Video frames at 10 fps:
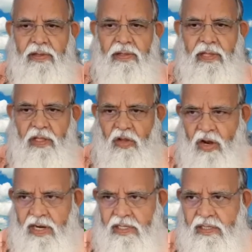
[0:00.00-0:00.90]
the
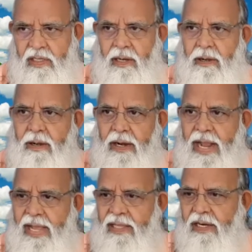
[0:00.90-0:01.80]
thoughts
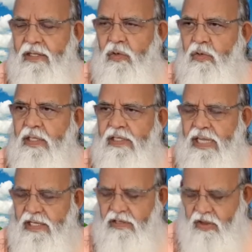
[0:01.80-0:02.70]
gathered through the
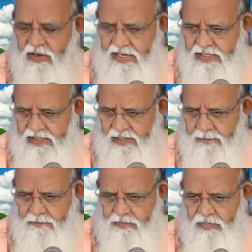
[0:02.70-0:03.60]
sense organs
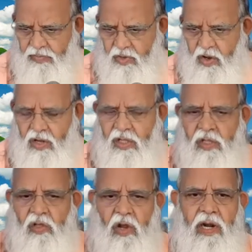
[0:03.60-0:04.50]
or the
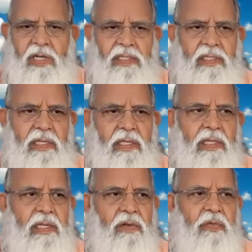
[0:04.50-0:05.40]
thoughts
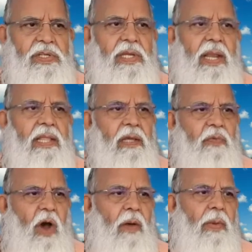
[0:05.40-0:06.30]
which are in the
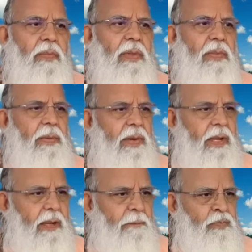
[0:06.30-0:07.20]
form of the
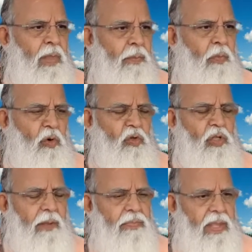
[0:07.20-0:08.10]
memory, both
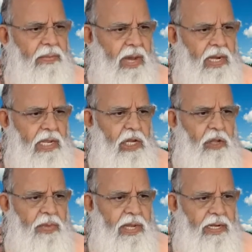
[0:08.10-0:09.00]
of them are
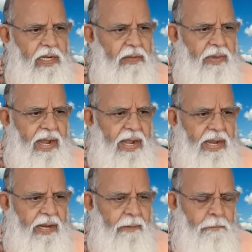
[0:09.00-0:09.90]
eliminated
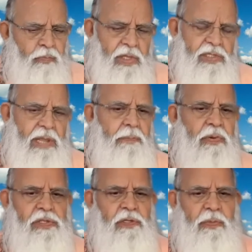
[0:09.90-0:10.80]
by the same
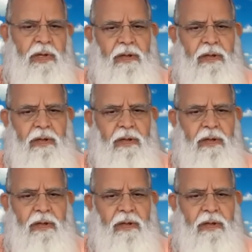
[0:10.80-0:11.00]
principle.